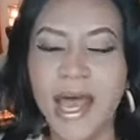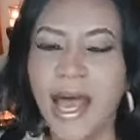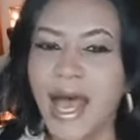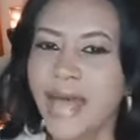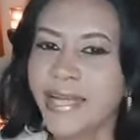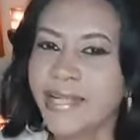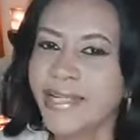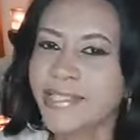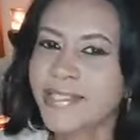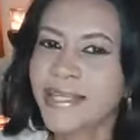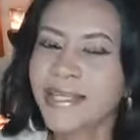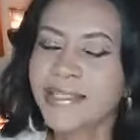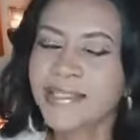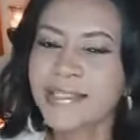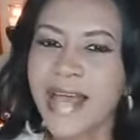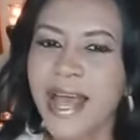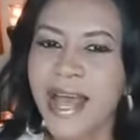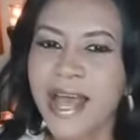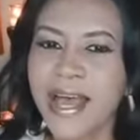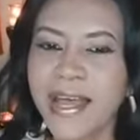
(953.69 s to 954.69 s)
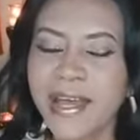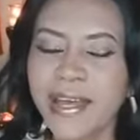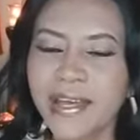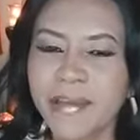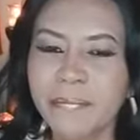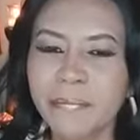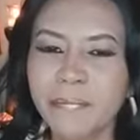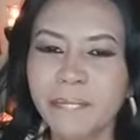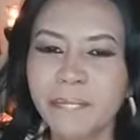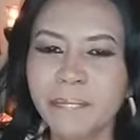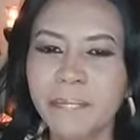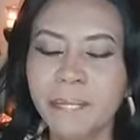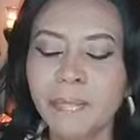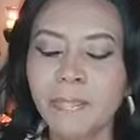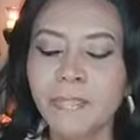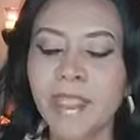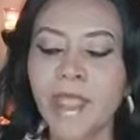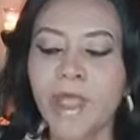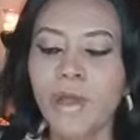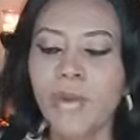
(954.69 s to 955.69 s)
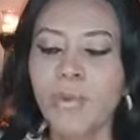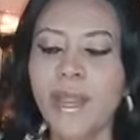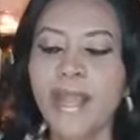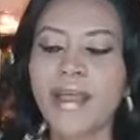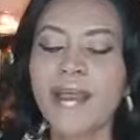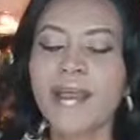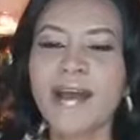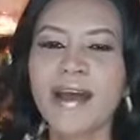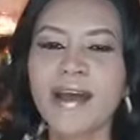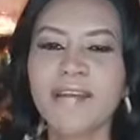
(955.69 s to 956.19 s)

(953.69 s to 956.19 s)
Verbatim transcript: And it's a time where